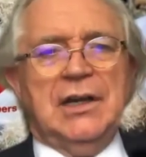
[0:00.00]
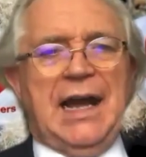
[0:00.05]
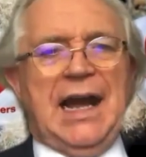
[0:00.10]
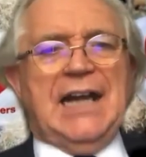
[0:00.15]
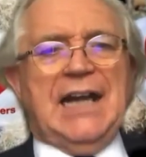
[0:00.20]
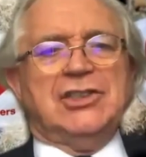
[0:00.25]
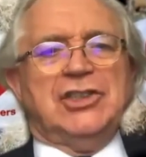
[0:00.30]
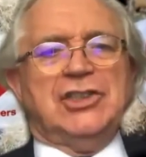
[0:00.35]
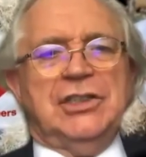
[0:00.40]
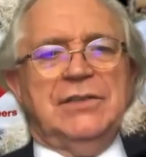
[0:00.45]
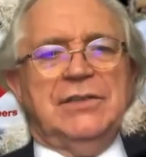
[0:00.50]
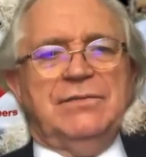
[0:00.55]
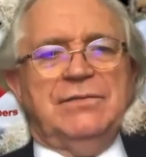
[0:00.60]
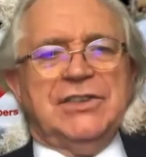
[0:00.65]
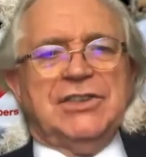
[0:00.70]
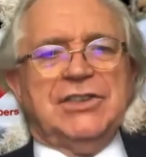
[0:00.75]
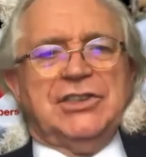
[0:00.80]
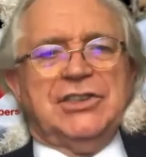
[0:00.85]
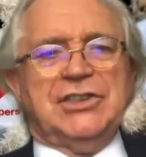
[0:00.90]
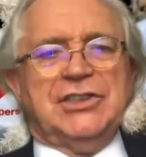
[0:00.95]
actually
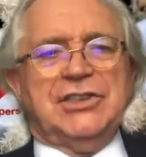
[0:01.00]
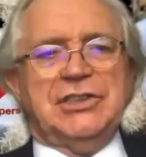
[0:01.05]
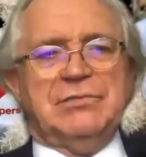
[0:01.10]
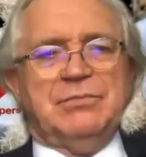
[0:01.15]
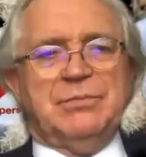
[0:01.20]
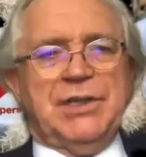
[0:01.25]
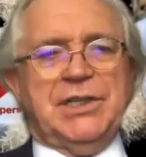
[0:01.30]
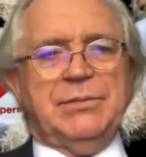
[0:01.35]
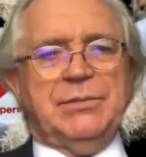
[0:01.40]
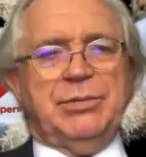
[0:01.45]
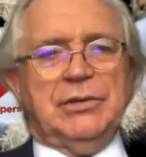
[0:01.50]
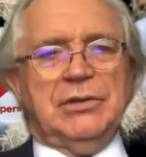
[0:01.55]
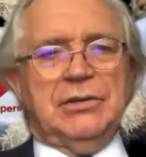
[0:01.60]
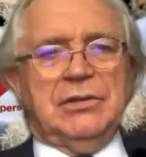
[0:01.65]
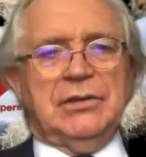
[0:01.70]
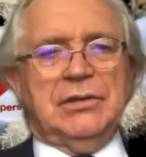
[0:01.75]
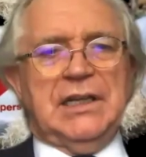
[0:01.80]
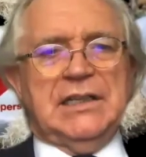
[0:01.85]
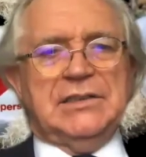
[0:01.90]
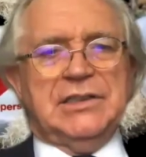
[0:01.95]
visiting people
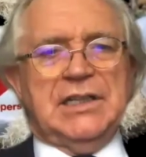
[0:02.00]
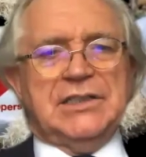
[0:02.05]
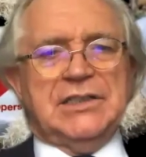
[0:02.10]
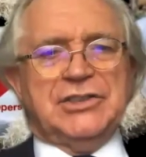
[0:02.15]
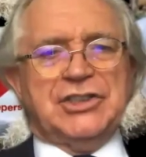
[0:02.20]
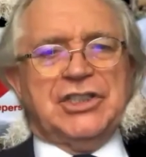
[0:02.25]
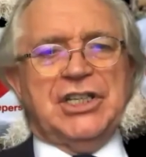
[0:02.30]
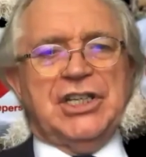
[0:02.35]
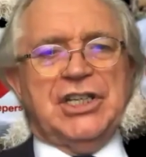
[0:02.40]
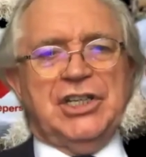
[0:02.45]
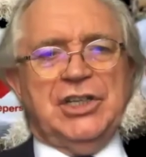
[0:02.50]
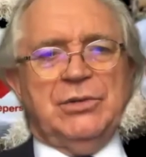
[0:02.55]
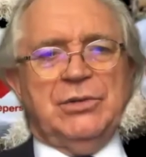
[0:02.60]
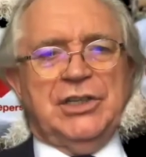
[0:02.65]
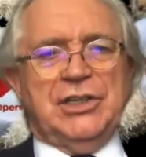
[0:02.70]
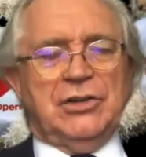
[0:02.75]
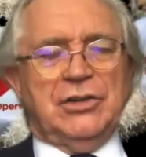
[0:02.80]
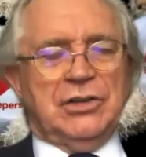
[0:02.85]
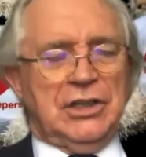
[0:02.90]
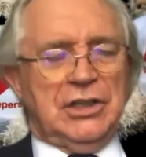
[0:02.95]
and seeing you
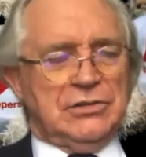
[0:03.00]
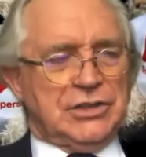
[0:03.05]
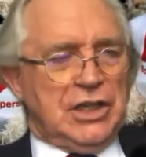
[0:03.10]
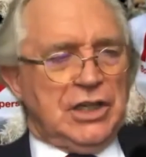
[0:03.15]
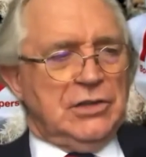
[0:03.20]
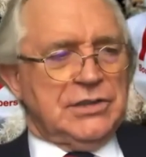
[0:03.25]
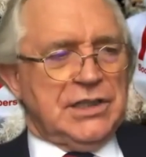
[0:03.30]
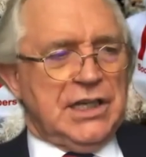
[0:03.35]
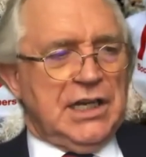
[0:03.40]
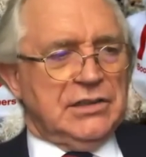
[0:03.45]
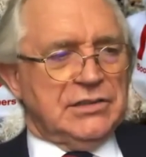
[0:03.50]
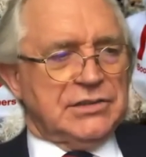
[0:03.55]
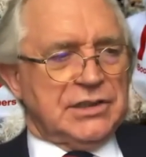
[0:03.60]
in all those hotels.